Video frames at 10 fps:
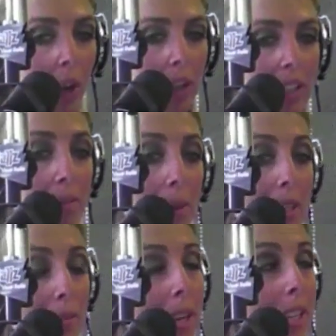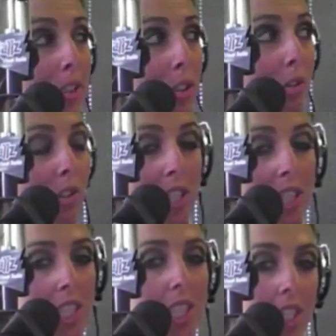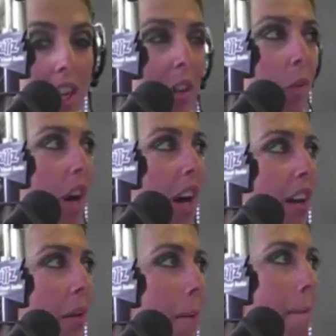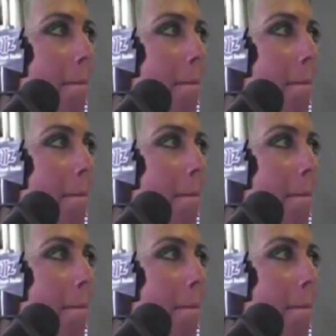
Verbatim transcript: What's the best place you've visited and why?